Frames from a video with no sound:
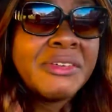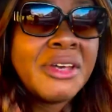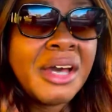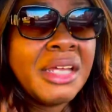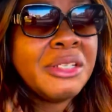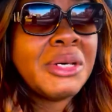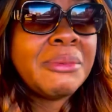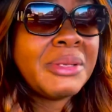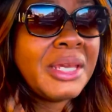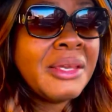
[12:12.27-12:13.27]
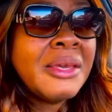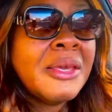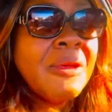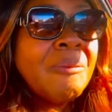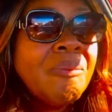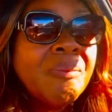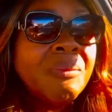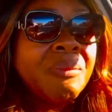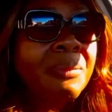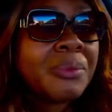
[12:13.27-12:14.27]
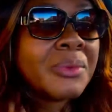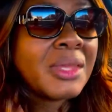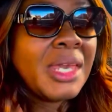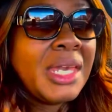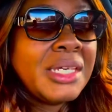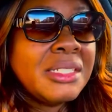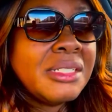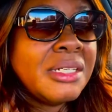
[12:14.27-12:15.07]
y'all a little update. And